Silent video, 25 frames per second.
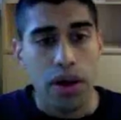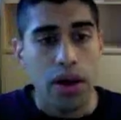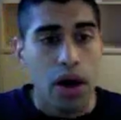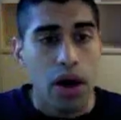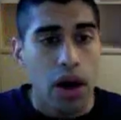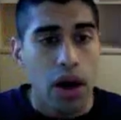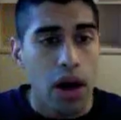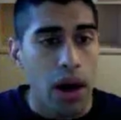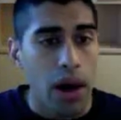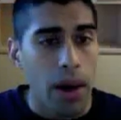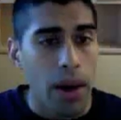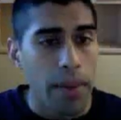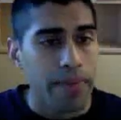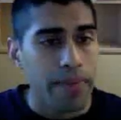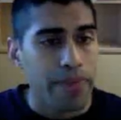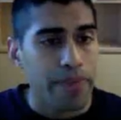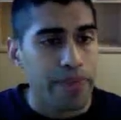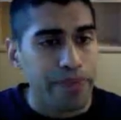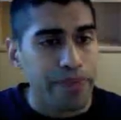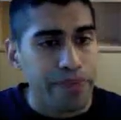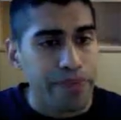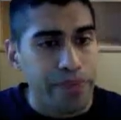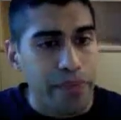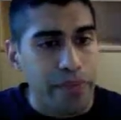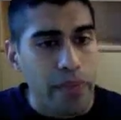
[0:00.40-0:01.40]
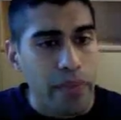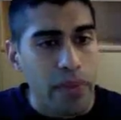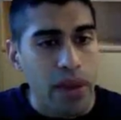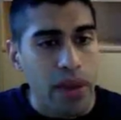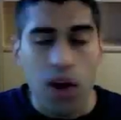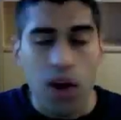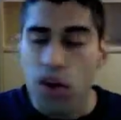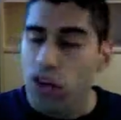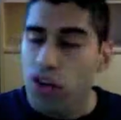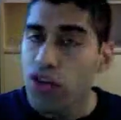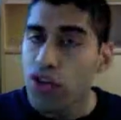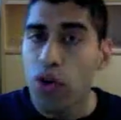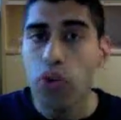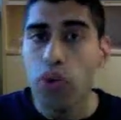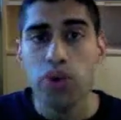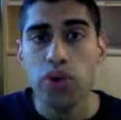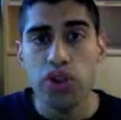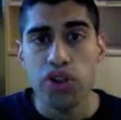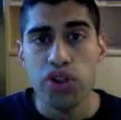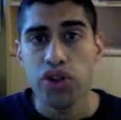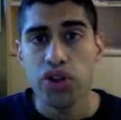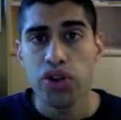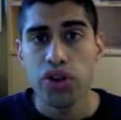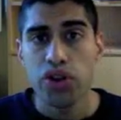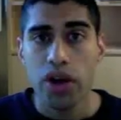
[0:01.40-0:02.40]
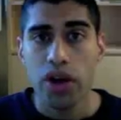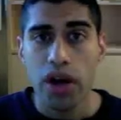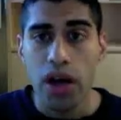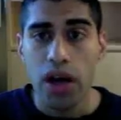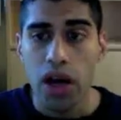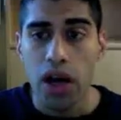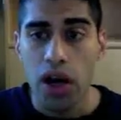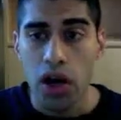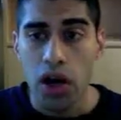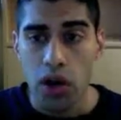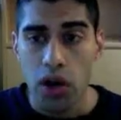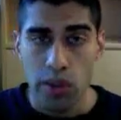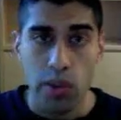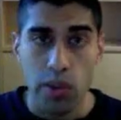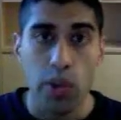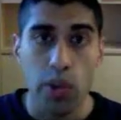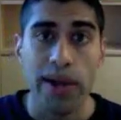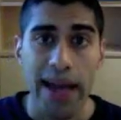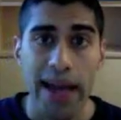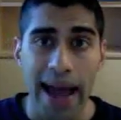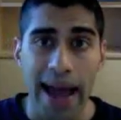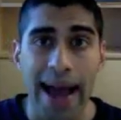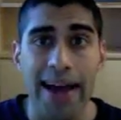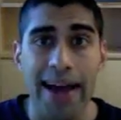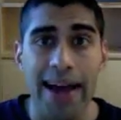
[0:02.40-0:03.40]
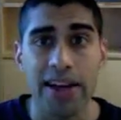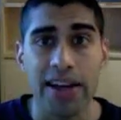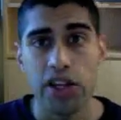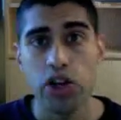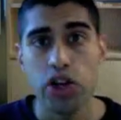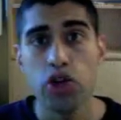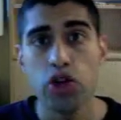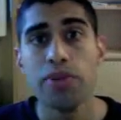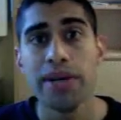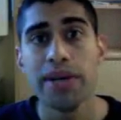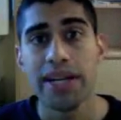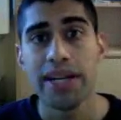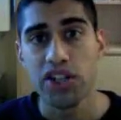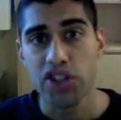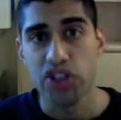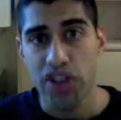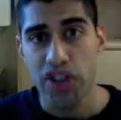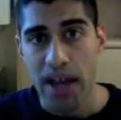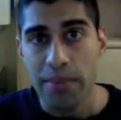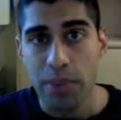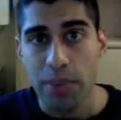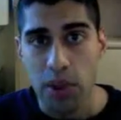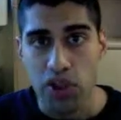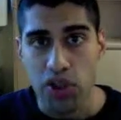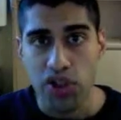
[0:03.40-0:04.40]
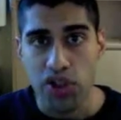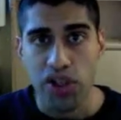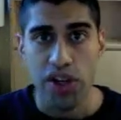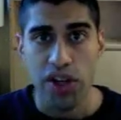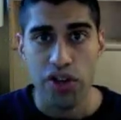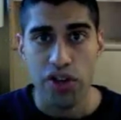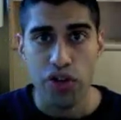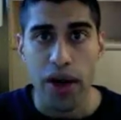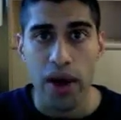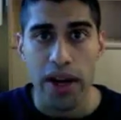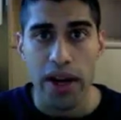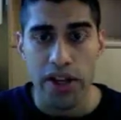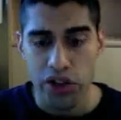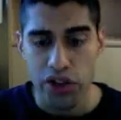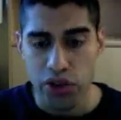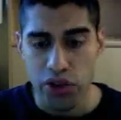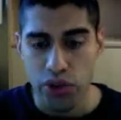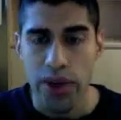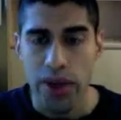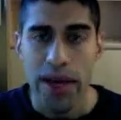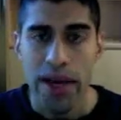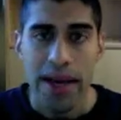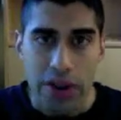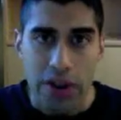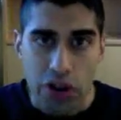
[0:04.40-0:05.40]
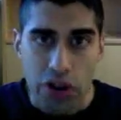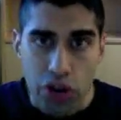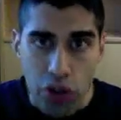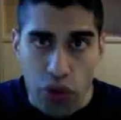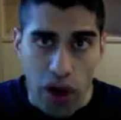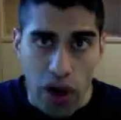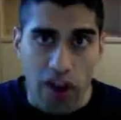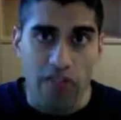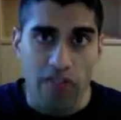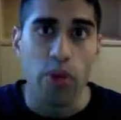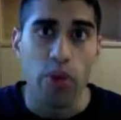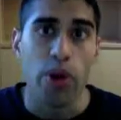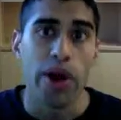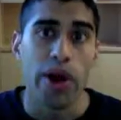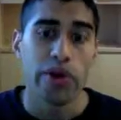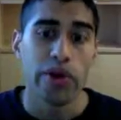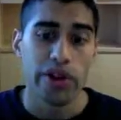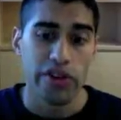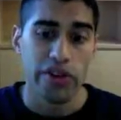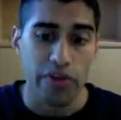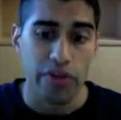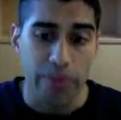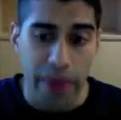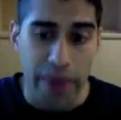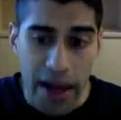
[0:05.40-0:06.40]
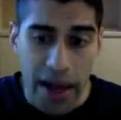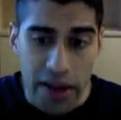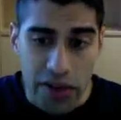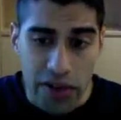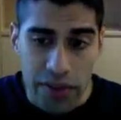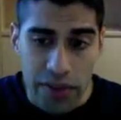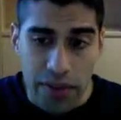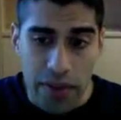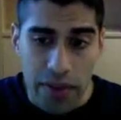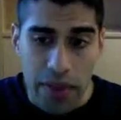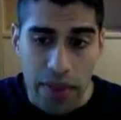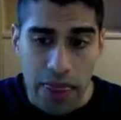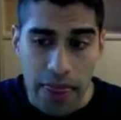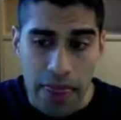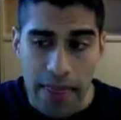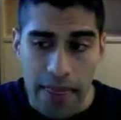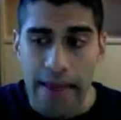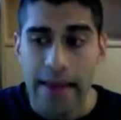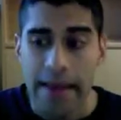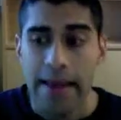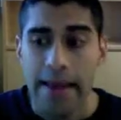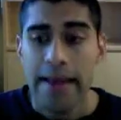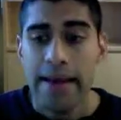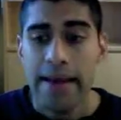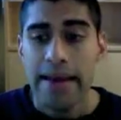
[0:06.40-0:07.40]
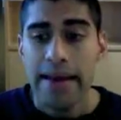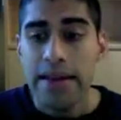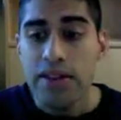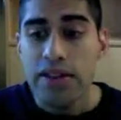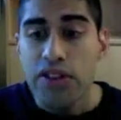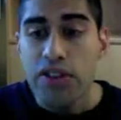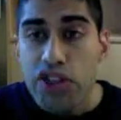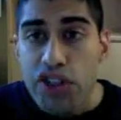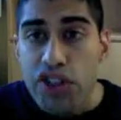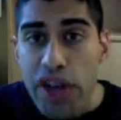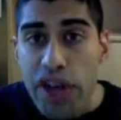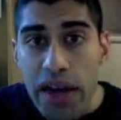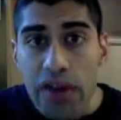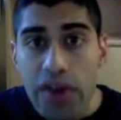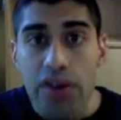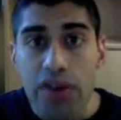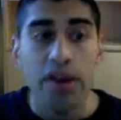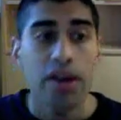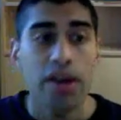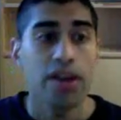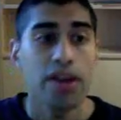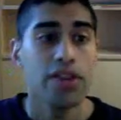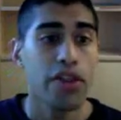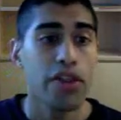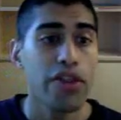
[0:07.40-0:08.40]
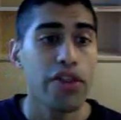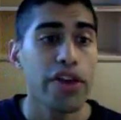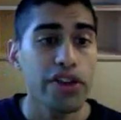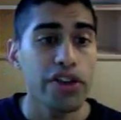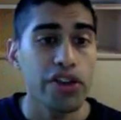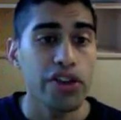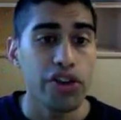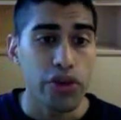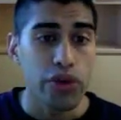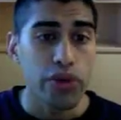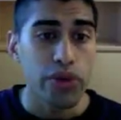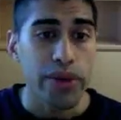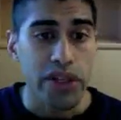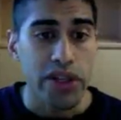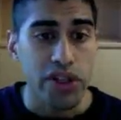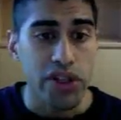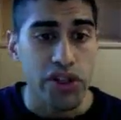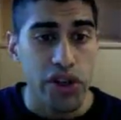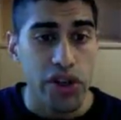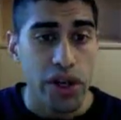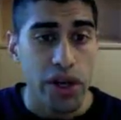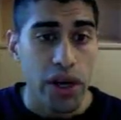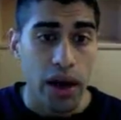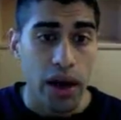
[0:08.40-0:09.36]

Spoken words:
uh, don't look at human examples and try to derive morality from that. Instead, the thing to do is